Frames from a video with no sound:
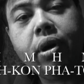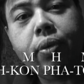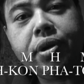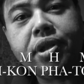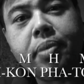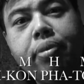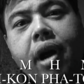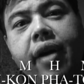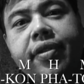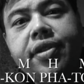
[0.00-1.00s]
which is a
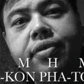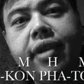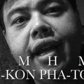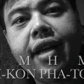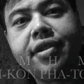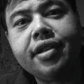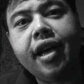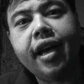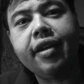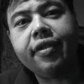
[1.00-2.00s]
province right
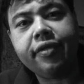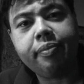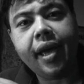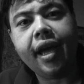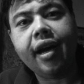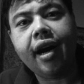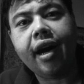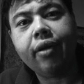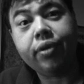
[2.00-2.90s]
outside of Bangkok,